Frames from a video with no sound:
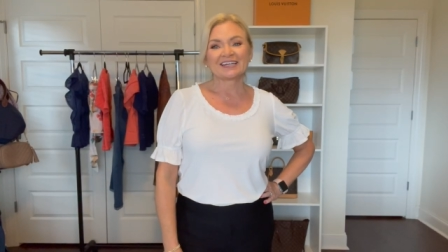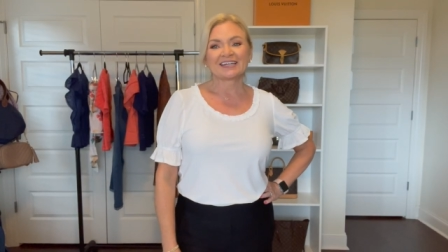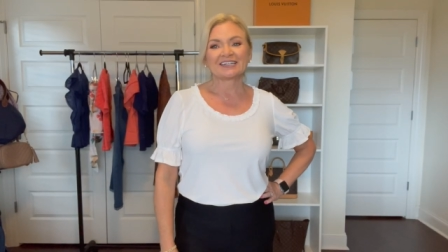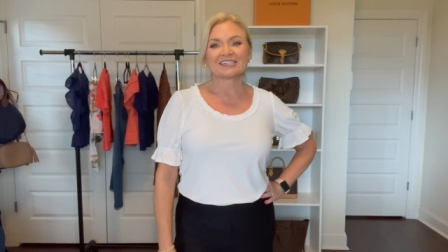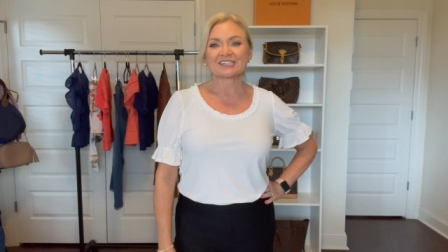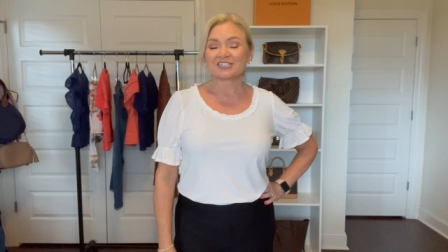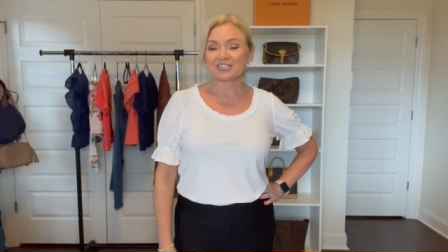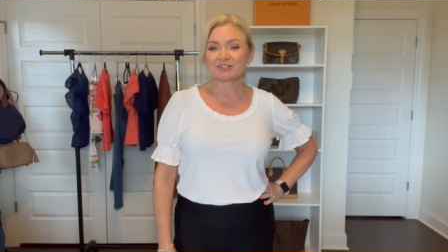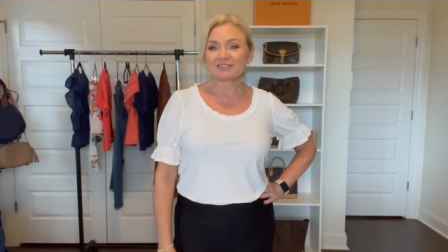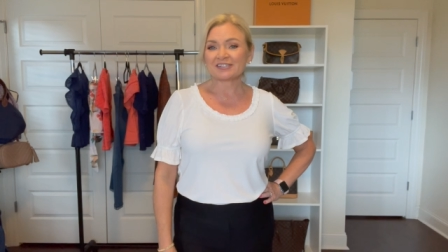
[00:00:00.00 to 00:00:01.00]
It is
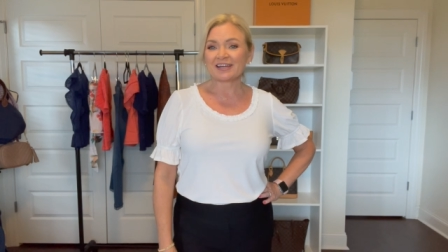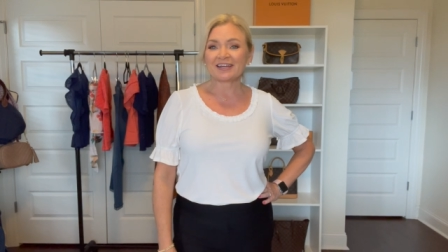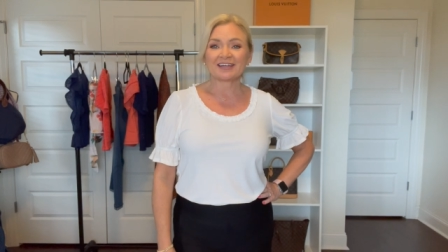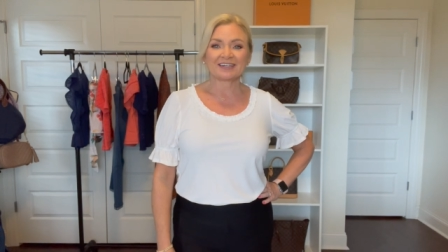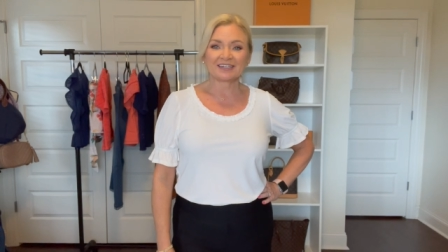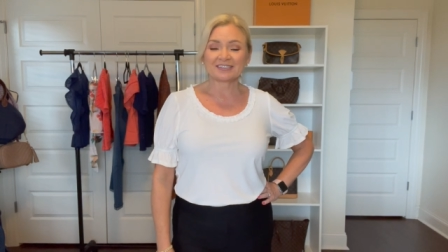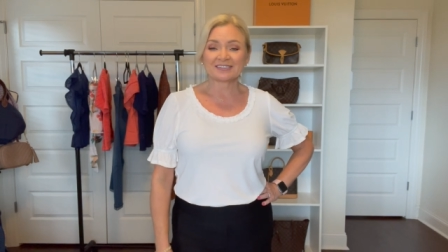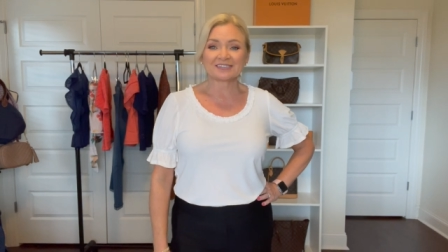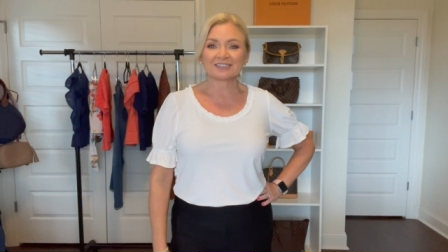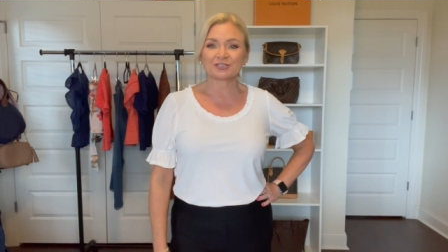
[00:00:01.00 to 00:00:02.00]
Tuesday and it
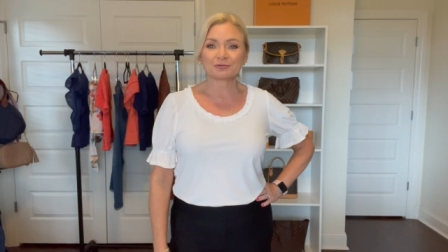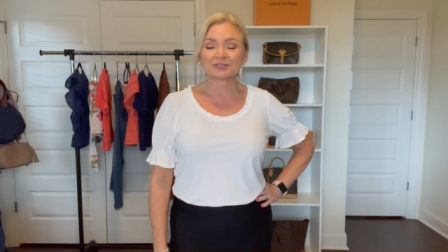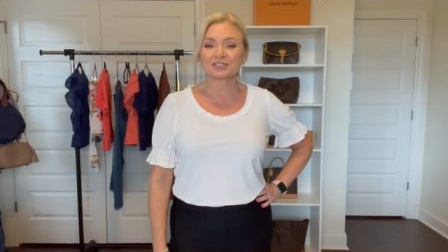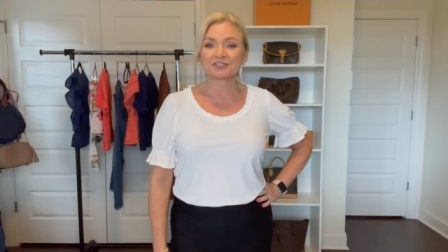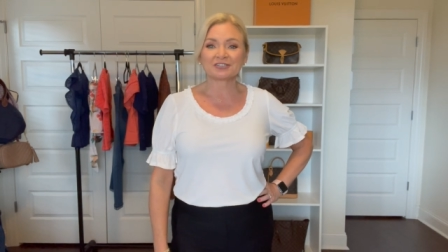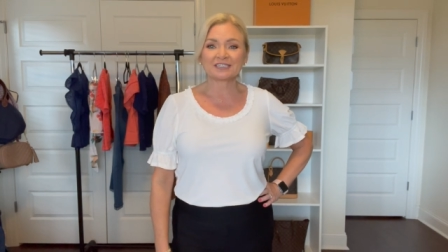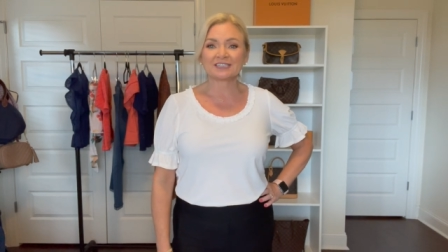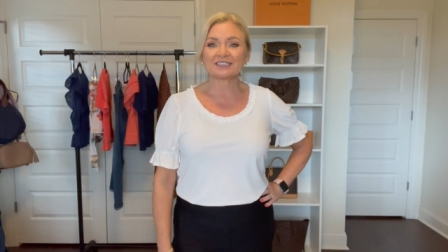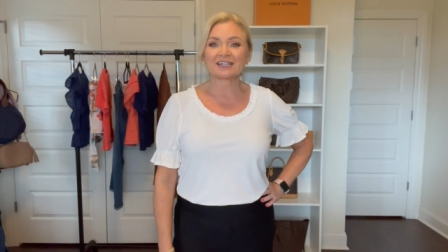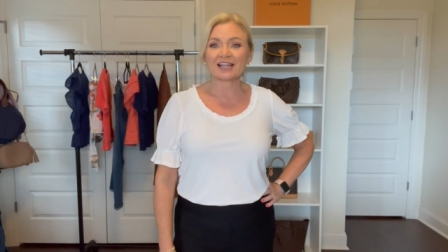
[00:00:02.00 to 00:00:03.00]
is a
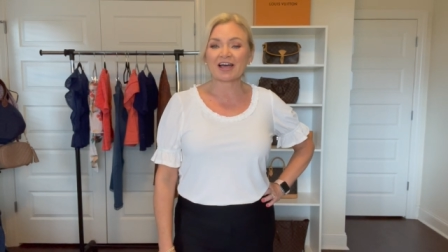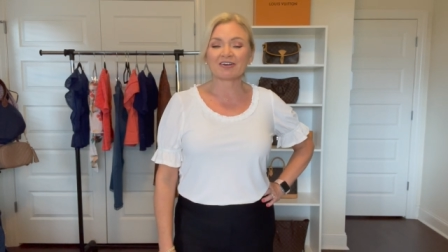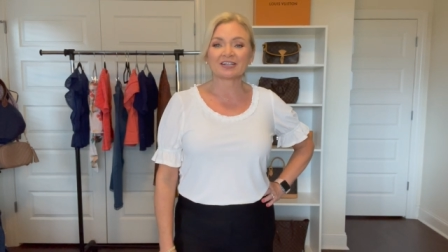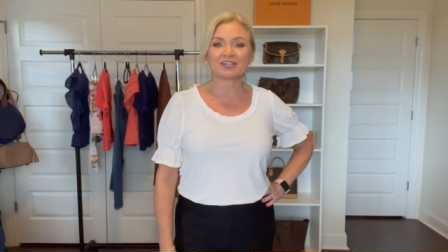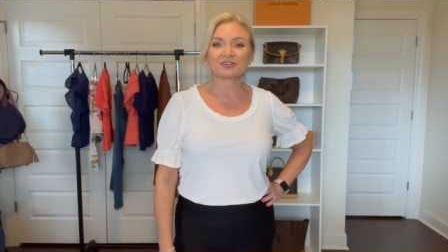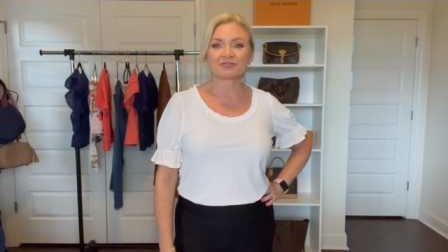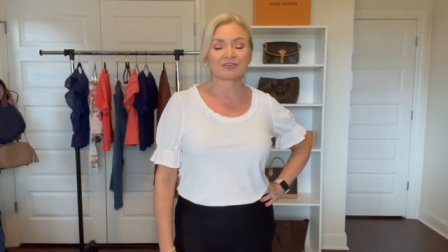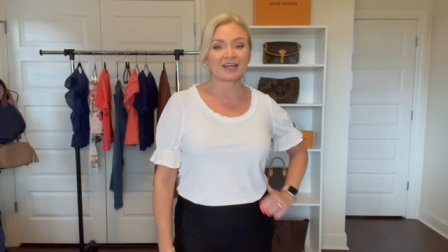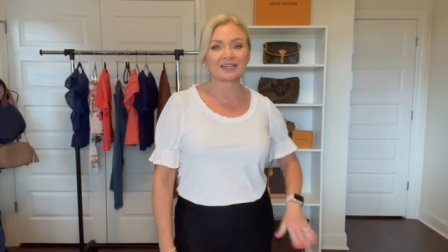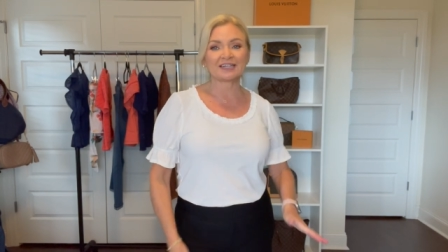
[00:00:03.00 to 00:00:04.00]
dreary, cloudy,
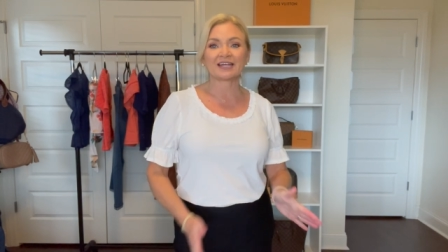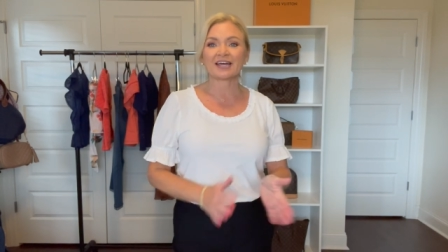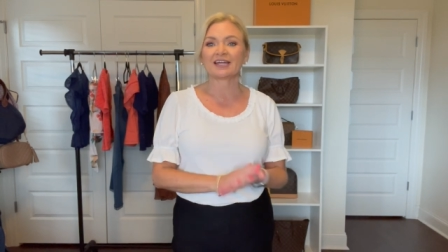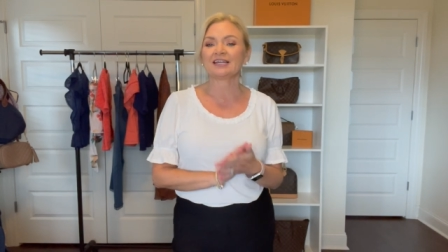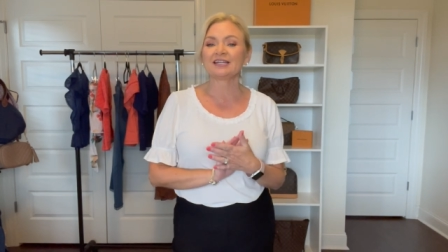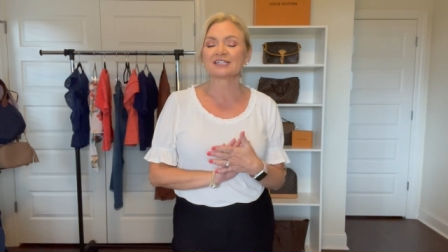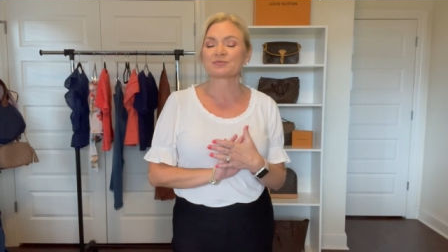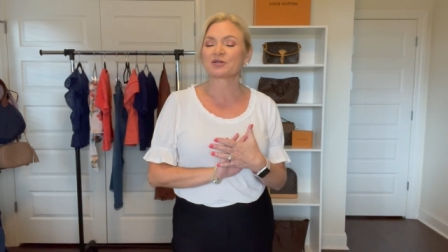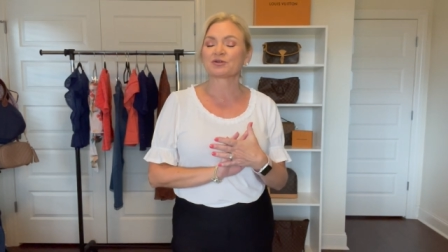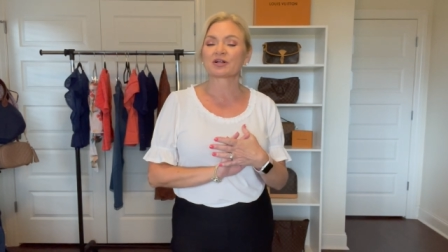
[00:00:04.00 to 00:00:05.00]
rainy day. It has
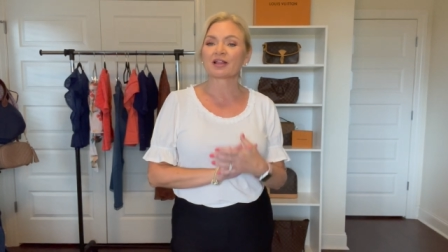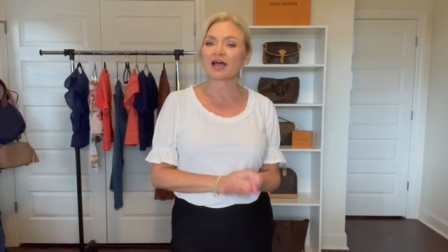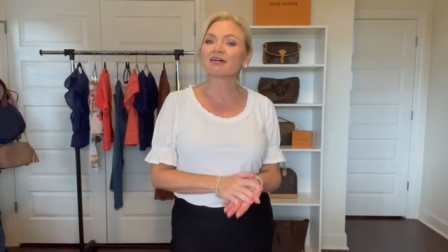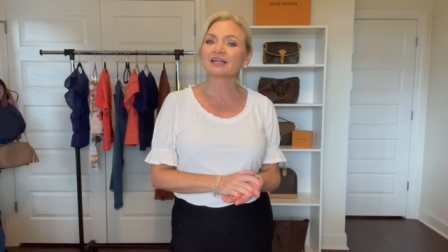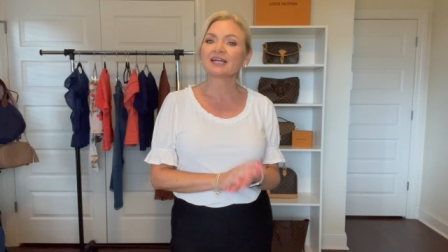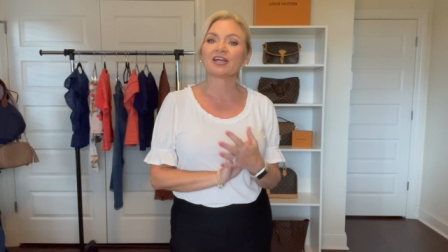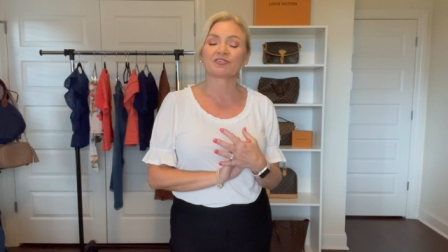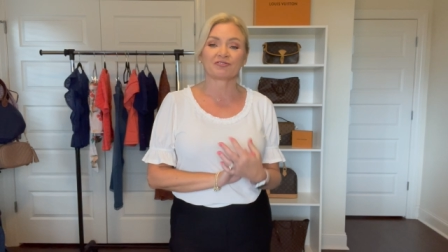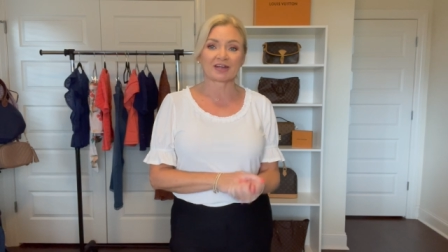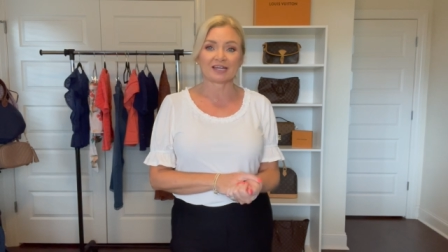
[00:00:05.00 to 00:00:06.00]
been cloudy
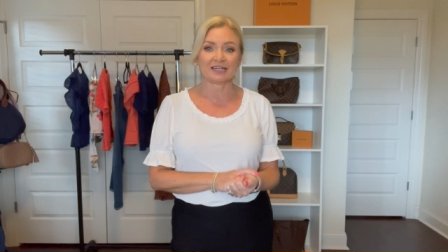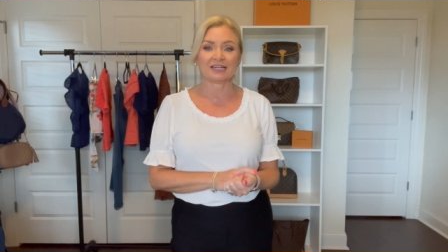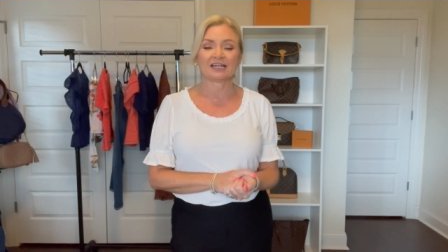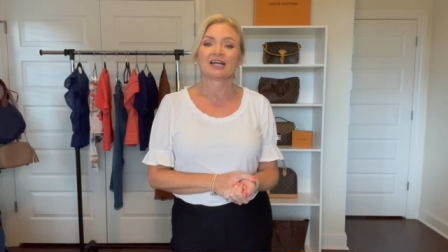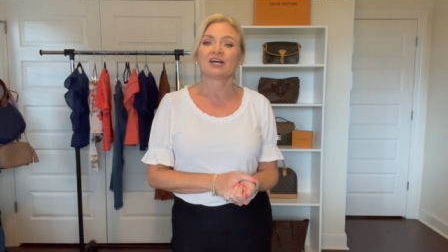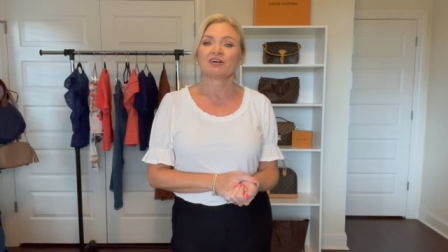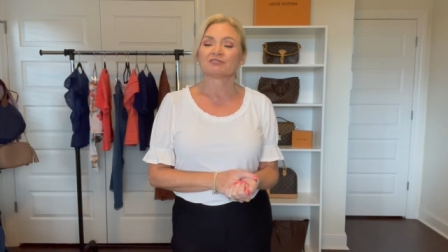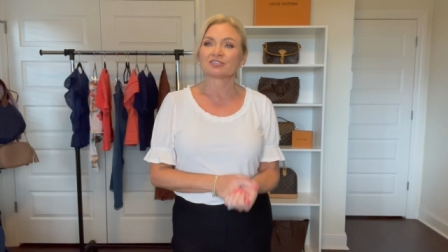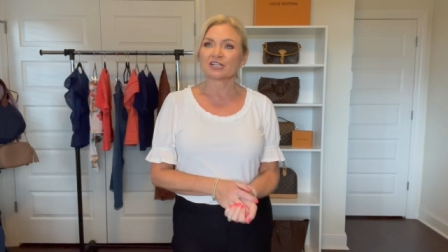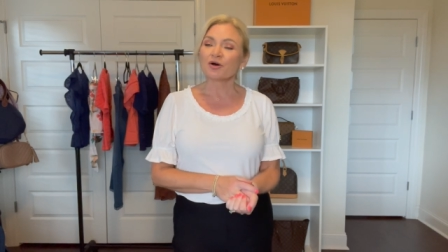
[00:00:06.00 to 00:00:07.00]
and rainy
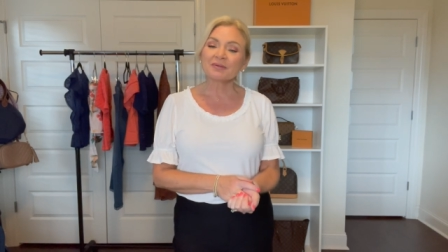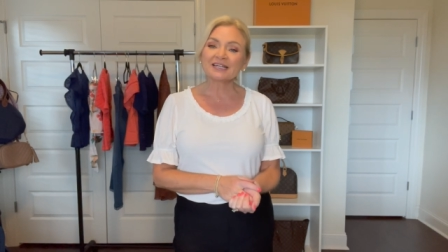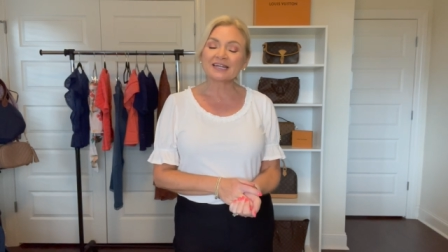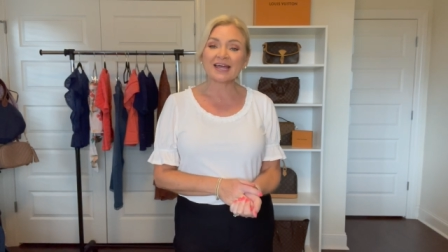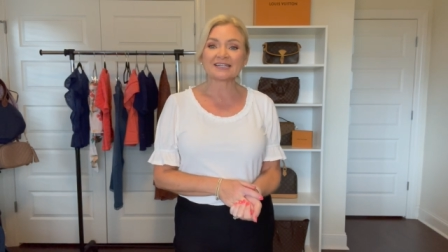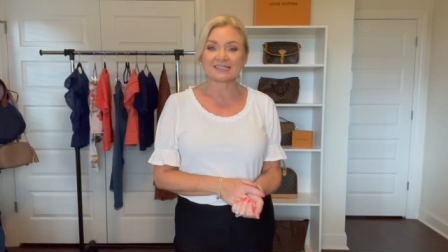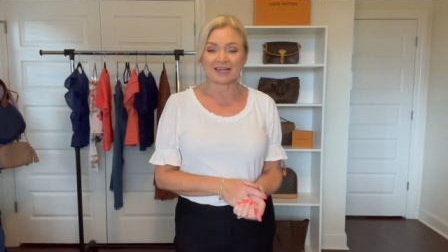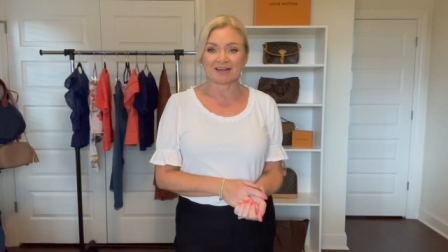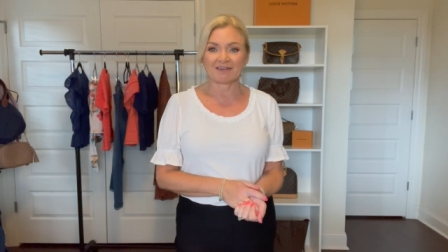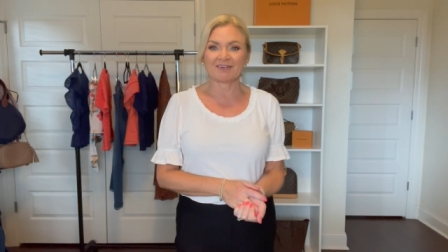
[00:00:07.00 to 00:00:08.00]
for so many days
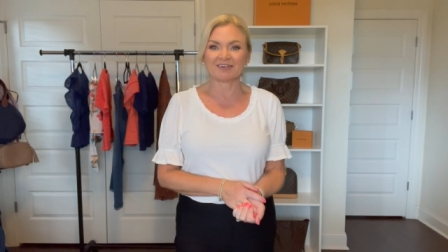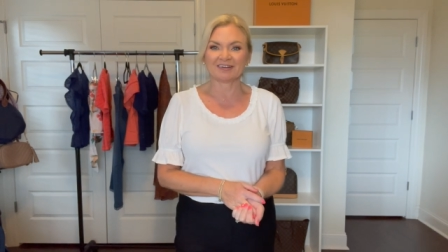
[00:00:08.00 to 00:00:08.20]
now.